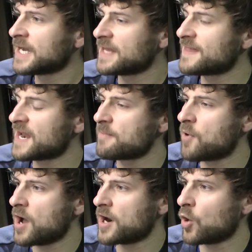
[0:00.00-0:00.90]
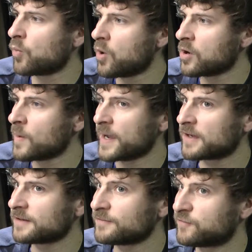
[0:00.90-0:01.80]
And then I bought a
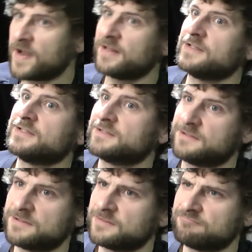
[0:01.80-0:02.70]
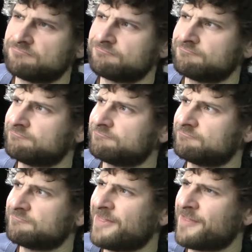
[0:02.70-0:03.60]
Warwick fretless
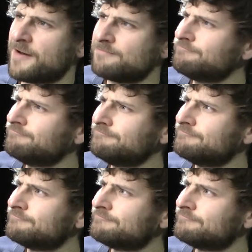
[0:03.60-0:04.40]
thumb